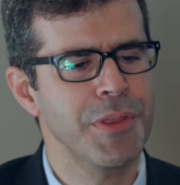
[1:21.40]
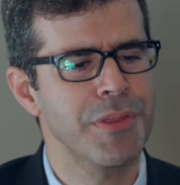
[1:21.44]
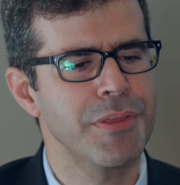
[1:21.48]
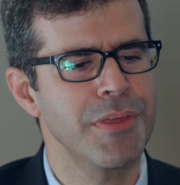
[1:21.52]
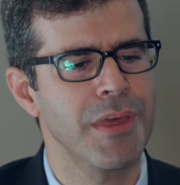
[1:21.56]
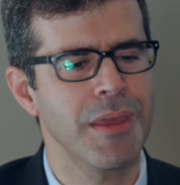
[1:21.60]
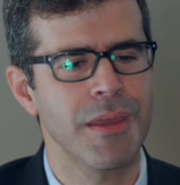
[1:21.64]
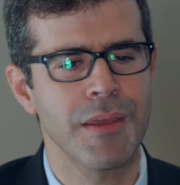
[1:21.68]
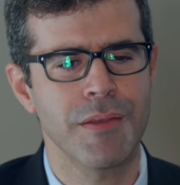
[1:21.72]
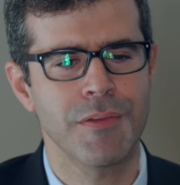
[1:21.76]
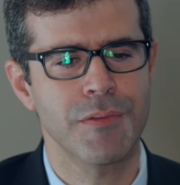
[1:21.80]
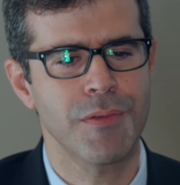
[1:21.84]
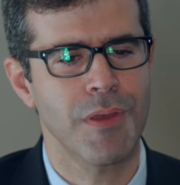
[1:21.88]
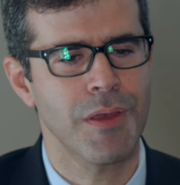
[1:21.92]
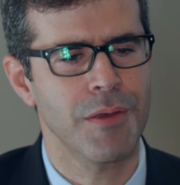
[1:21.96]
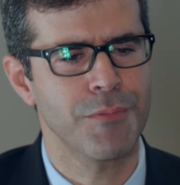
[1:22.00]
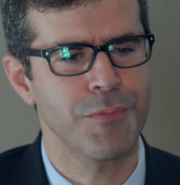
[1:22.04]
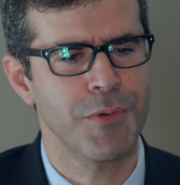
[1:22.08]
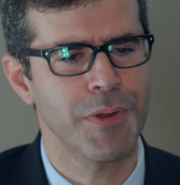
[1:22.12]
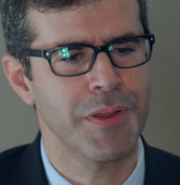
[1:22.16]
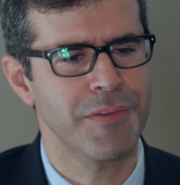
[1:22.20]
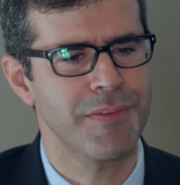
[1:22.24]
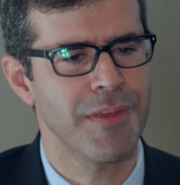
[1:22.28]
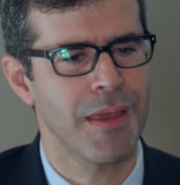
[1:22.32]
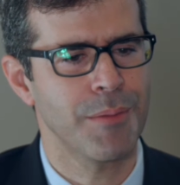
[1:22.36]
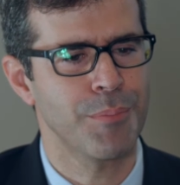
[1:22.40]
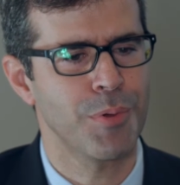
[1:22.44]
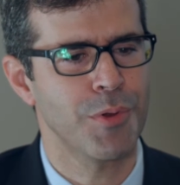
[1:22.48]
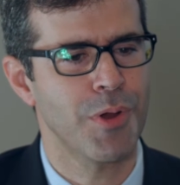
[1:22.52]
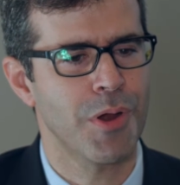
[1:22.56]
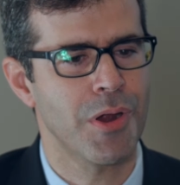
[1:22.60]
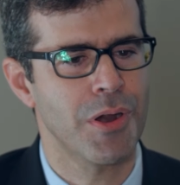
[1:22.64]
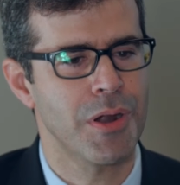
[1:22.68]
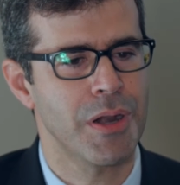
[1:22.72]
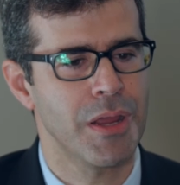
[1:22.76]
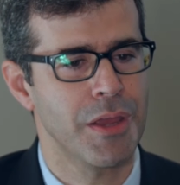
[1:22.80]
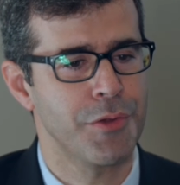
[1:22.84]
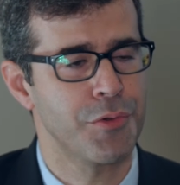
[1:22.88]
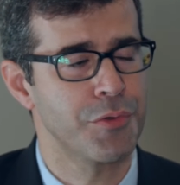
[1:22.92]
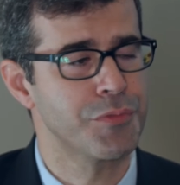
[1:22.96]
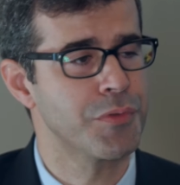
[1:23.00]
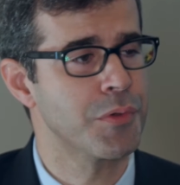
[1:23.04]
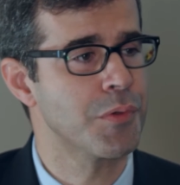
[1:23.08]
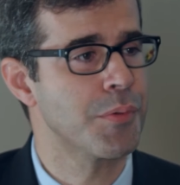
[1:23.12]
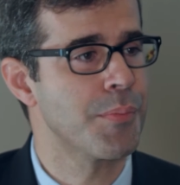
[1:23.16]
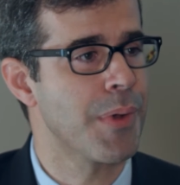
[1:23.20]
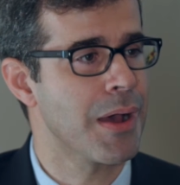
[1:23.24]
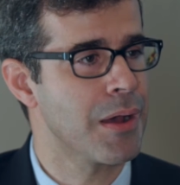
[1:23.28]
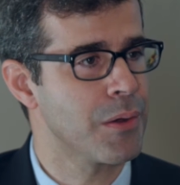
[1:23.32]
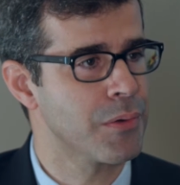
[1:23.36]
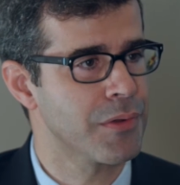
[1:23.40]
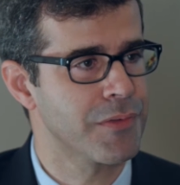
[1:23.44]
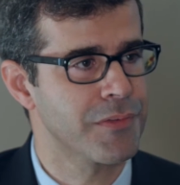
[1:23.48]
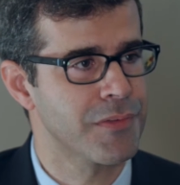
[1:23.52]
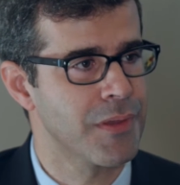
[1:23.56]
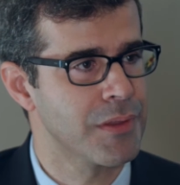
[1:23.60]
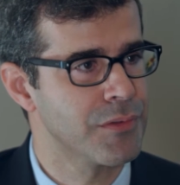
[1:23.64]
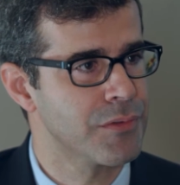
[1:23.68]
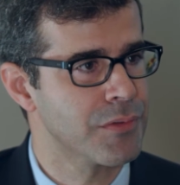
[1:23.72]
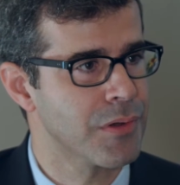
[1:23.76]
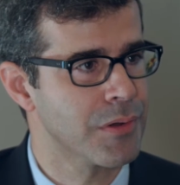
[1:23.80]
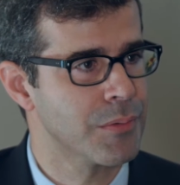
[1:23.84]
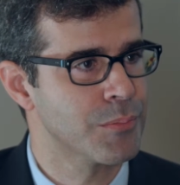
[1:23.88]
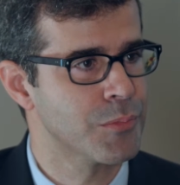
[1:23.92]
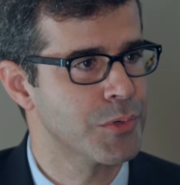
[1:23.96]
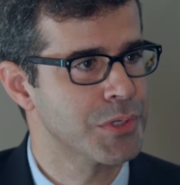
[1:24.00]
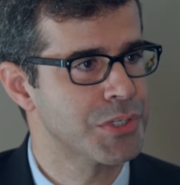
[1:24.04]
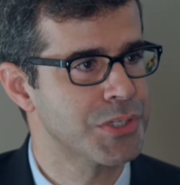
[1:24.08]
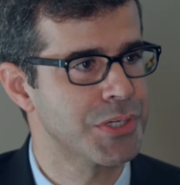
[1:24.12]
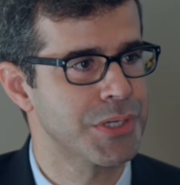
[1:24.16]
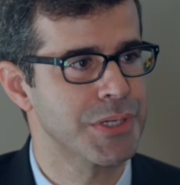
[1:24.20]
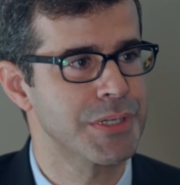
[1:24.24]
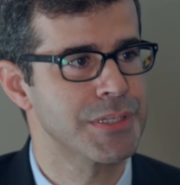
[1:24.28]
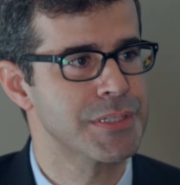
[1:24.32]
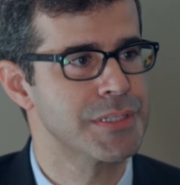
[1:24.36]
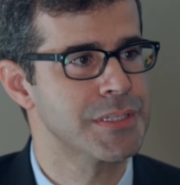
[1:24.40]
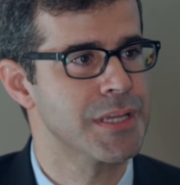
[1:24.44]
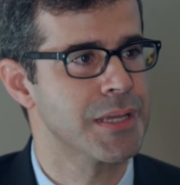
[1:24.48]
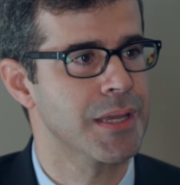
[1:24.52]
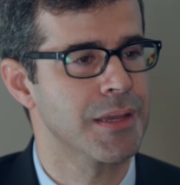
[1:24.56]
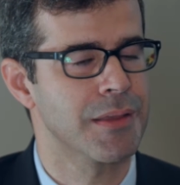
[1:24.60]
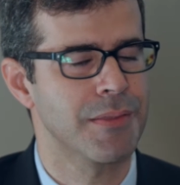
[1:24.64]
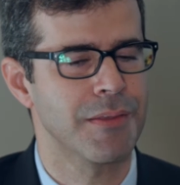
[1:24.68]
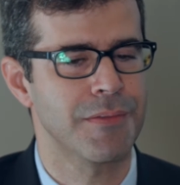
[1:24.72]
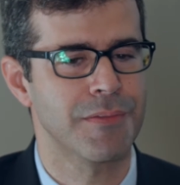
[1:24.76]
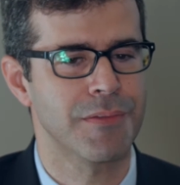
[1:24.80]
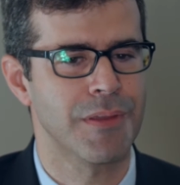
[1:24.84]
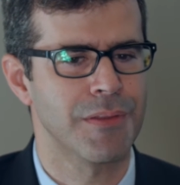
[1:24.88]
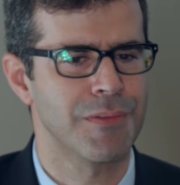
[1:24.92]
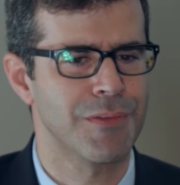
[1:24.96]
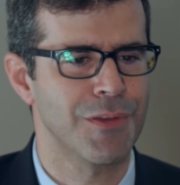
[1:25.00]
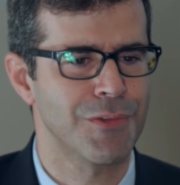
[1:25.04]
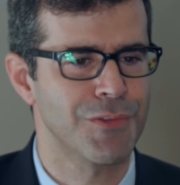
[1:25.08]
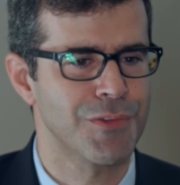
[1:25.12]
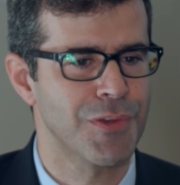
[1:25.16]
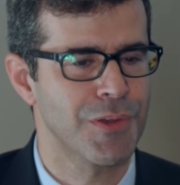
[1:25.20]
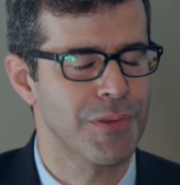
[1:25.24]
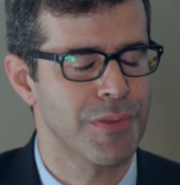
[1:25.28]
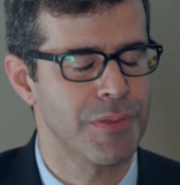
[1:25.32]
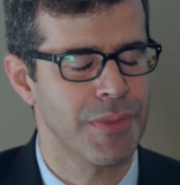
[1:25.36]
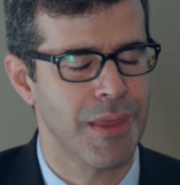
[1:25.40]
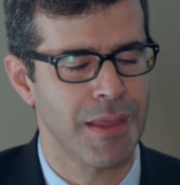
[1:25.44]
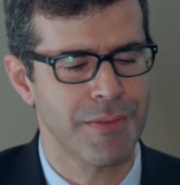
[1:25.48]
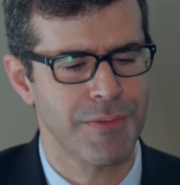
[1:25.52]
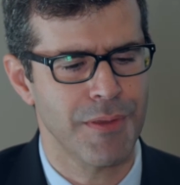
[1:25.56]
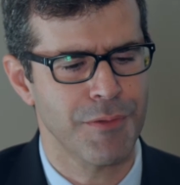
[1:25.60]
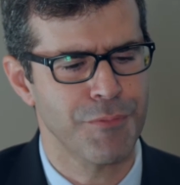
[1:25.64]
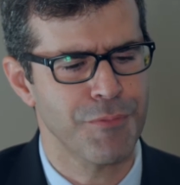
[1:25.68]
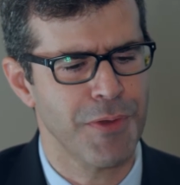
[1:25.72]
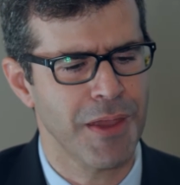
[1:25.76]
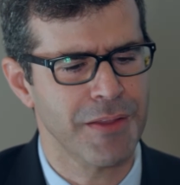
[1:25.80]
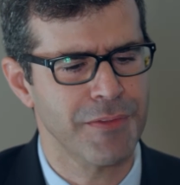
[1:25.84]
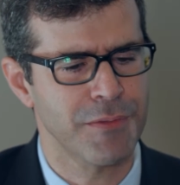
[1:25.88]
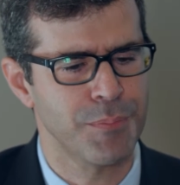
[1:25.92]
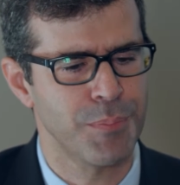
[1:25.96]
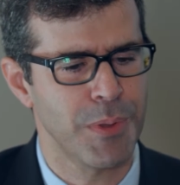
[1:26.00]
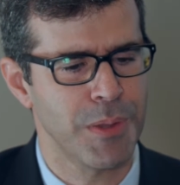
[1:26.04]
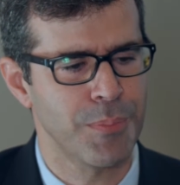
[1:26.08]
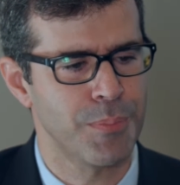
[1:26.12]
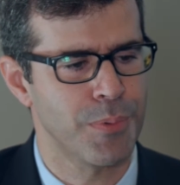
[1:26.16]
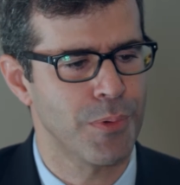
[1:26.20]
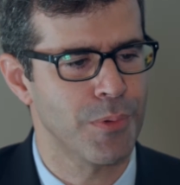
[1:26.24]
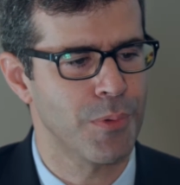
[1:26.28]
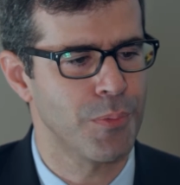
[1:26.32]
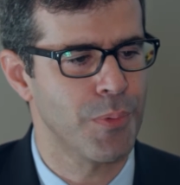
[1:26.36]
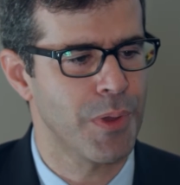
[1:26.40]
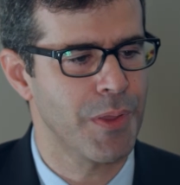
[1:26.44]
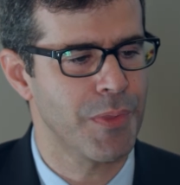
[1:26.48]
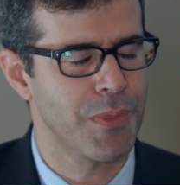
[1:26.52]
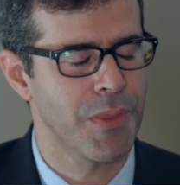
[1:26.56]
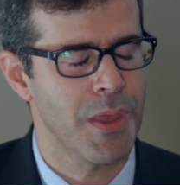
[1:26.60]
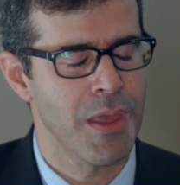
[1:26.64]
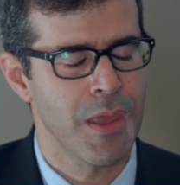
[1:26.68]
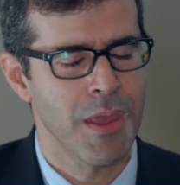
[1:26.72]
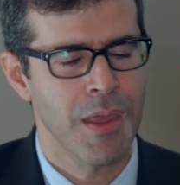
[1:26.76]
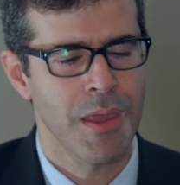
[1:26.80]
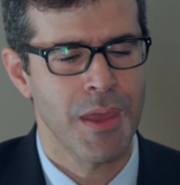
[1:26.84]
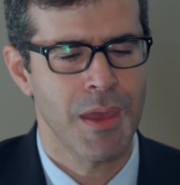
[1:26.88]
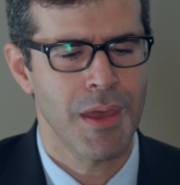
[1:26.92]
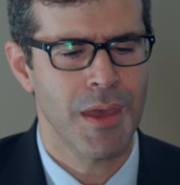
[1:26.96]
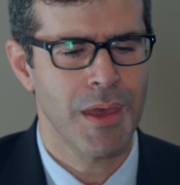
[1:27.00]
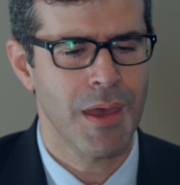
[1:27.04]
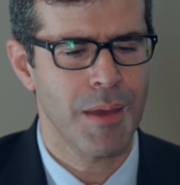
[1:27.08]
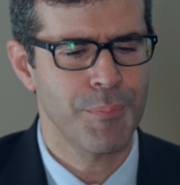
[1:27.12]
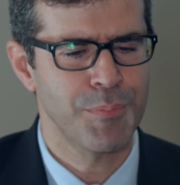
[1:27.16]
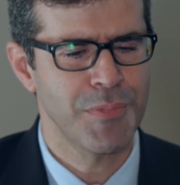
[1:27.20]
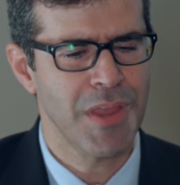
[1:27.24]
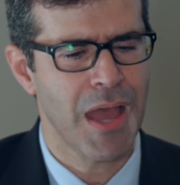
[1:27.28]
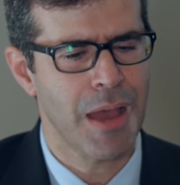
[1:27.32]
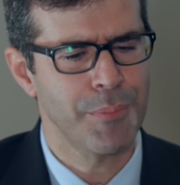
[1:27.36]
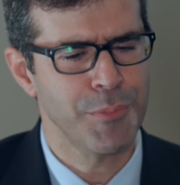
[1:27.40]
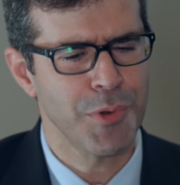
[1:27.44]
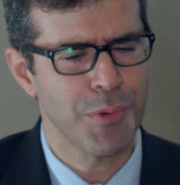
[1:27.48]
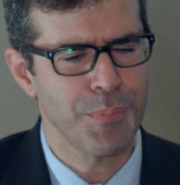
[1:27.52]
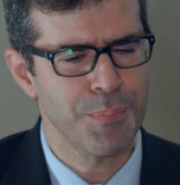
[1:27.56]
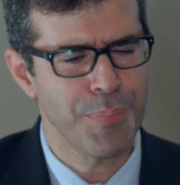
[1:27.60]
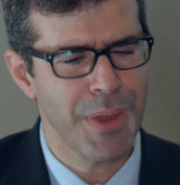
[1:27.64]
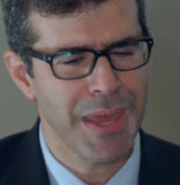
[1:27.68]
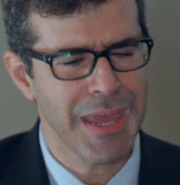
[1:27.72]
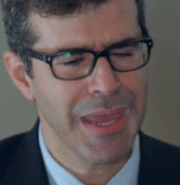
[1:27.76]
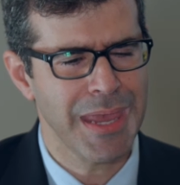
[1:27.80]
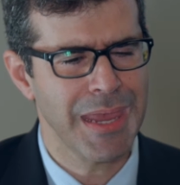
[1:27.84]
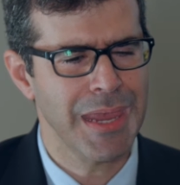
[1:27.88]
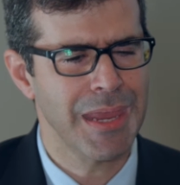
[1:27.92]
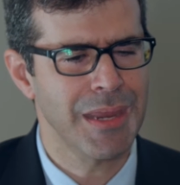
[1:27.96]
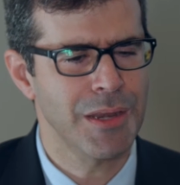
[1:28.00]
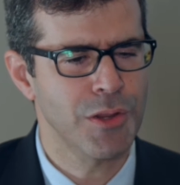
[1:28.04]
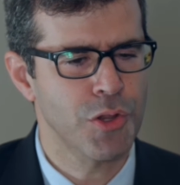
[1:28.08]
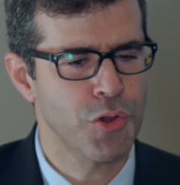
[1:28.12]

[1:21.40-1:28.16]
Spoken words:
things, for example, are irritable bowel syndrome, which is this condition that affects people with abdominal pain,